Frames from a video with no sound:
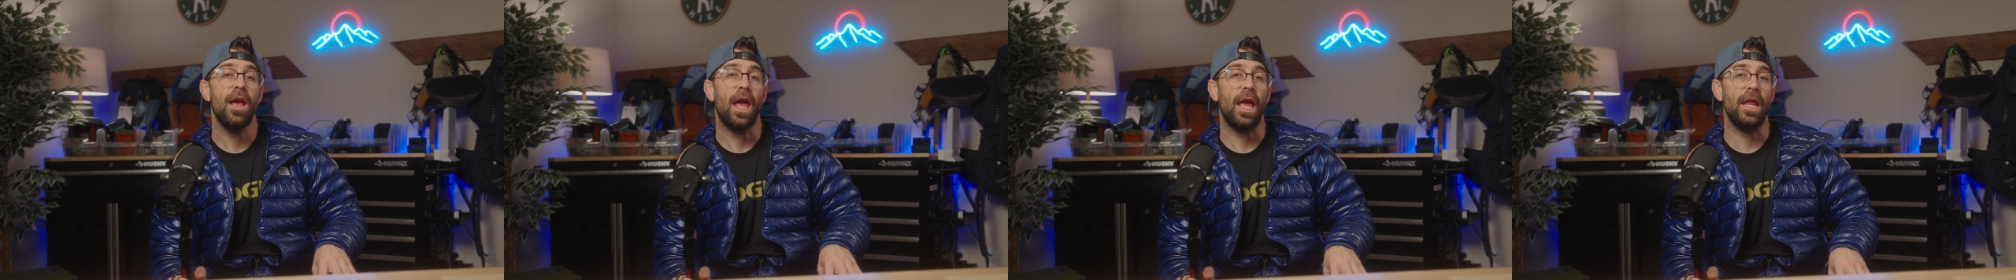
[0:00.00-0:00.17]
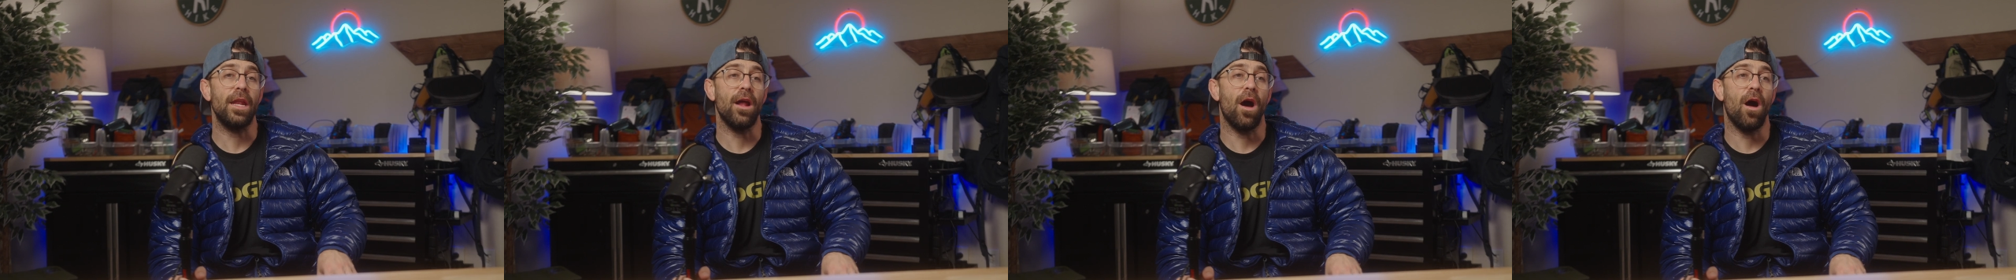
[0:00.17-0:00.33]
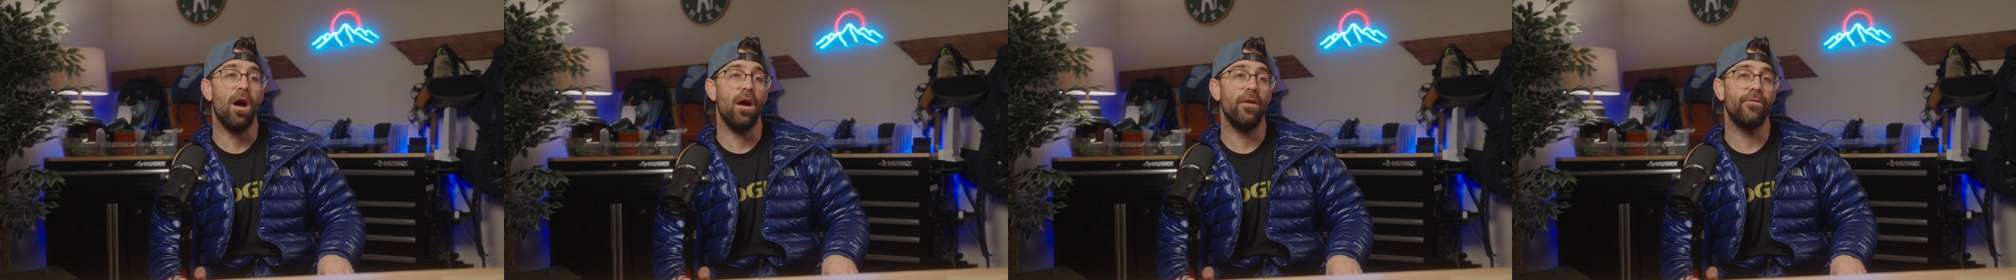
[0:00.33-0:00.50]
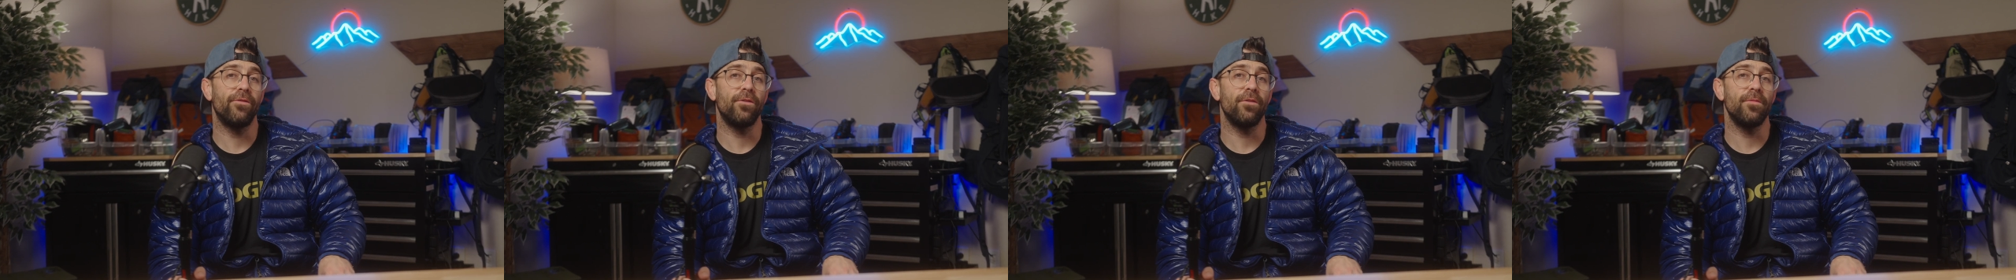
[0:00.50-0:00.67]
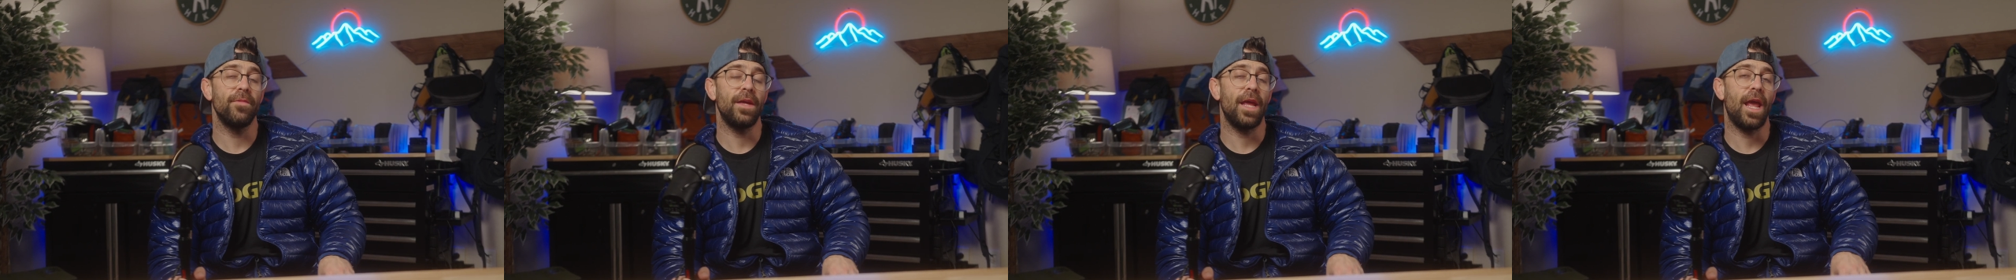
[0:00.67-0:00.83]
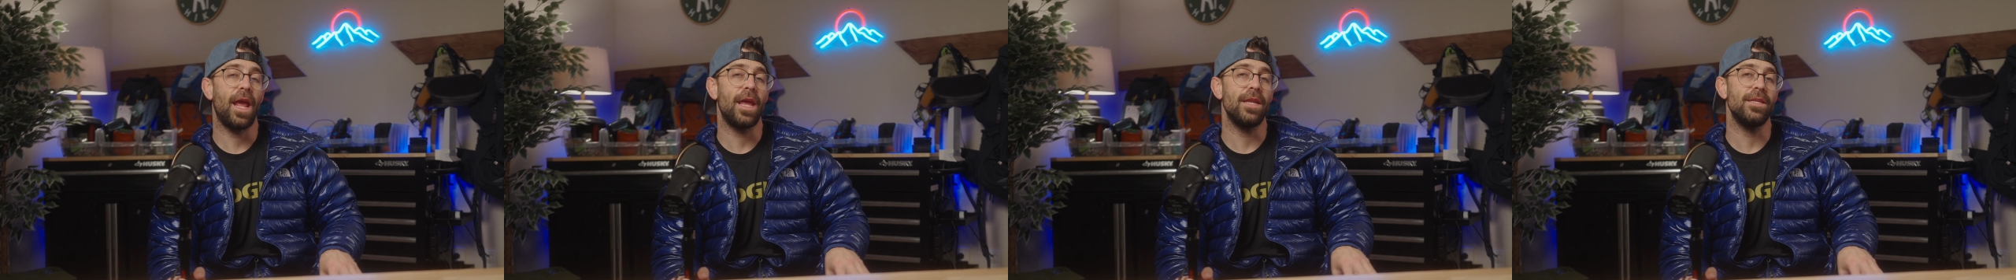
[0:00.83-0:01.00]
and
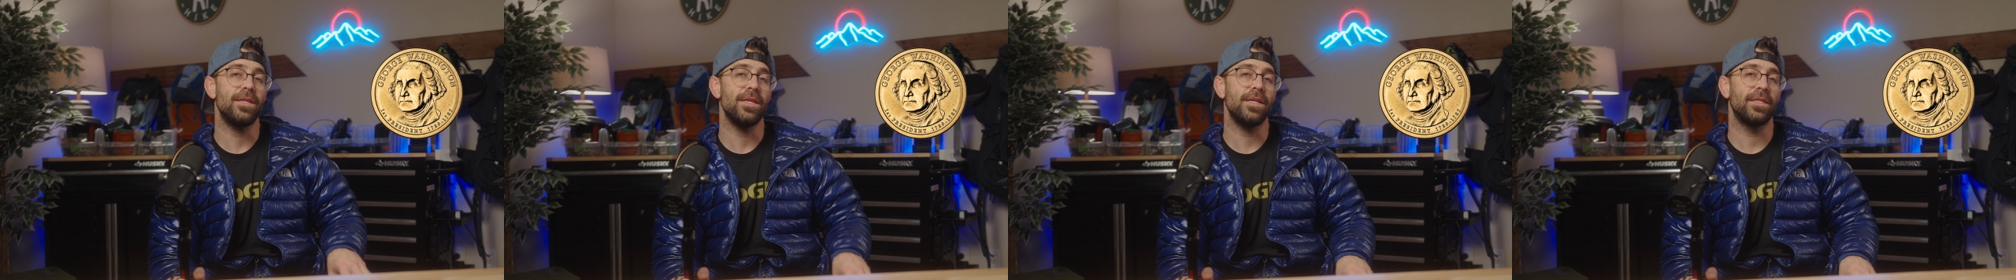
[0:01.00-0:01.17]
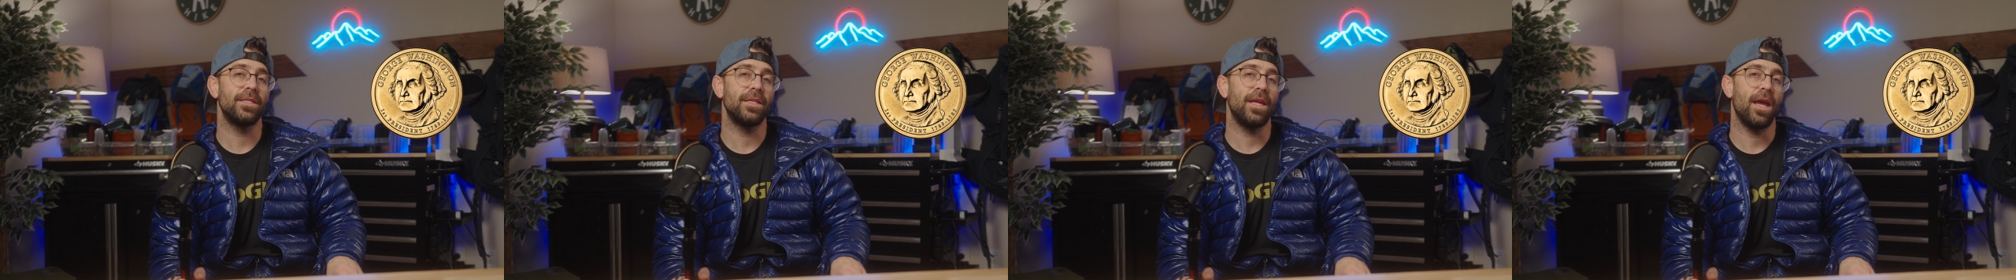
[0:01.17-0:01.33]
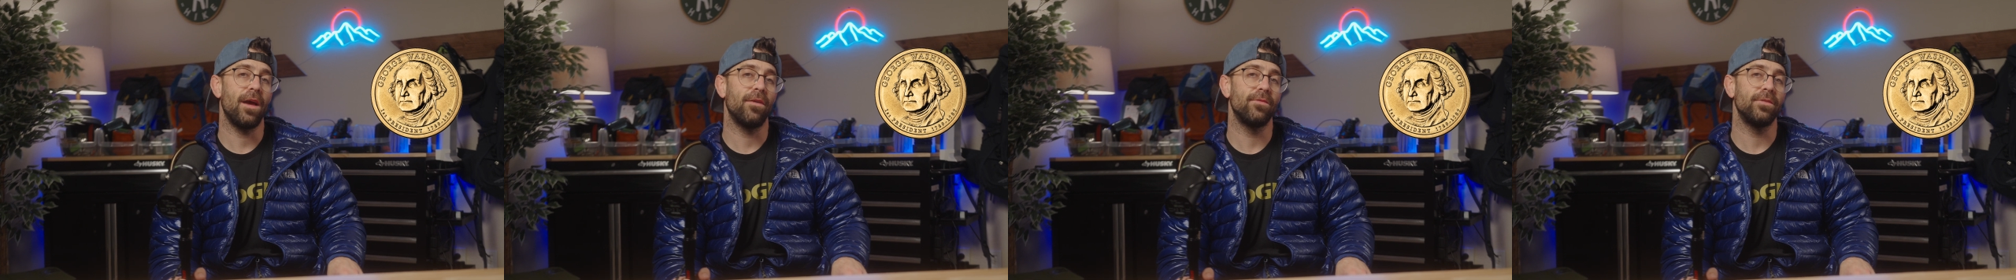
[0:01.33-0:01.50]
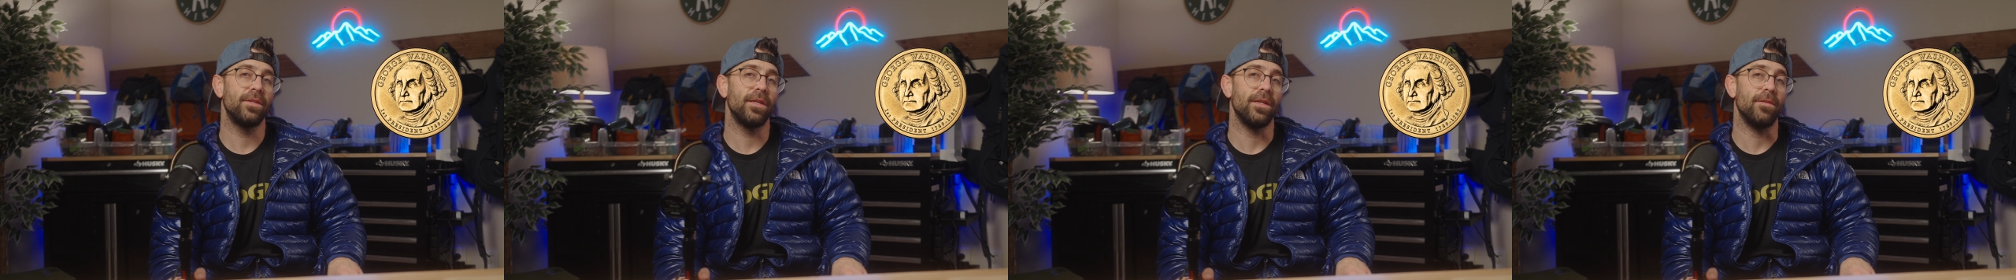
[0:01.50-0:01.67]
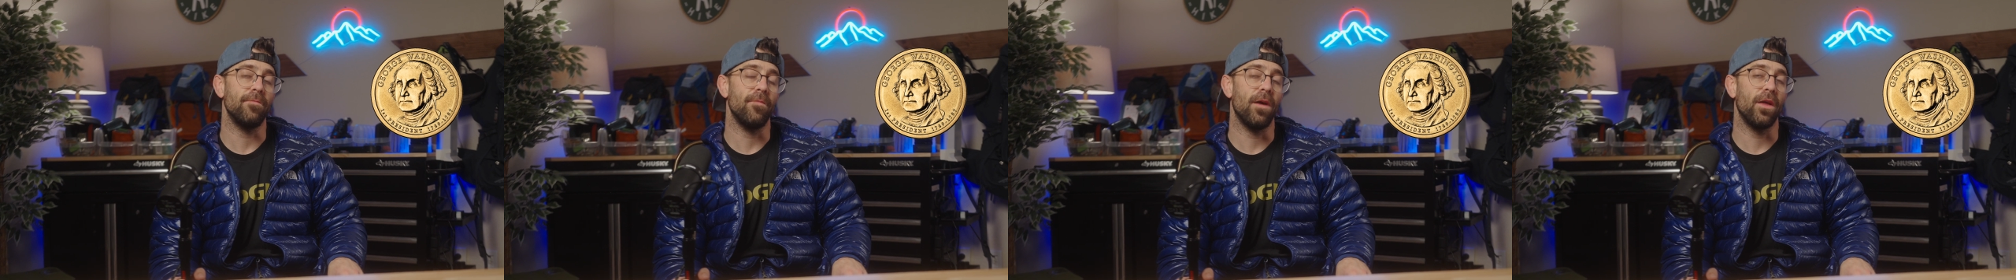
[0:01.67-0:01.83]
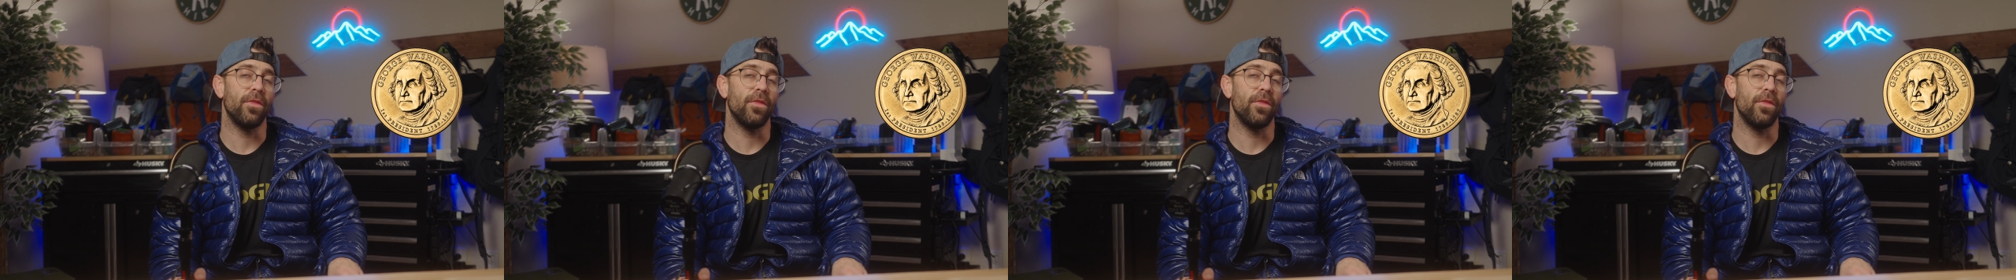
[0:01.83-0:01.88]
offered me a discounted